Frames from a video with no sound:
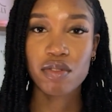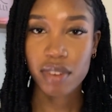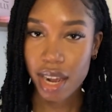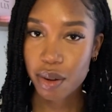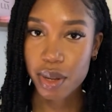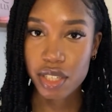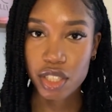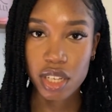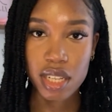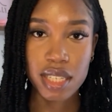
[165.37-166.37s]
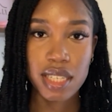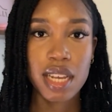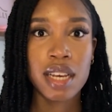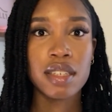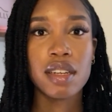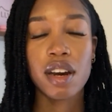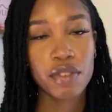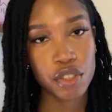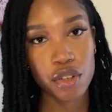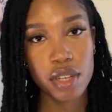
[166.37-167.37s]
write questions and
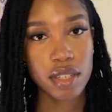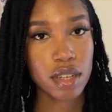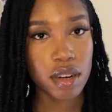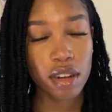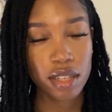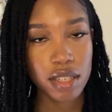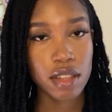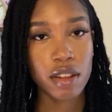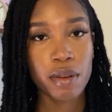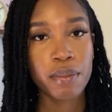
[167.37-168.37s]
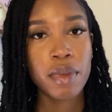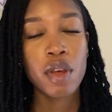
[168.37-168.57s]
other students can answer them.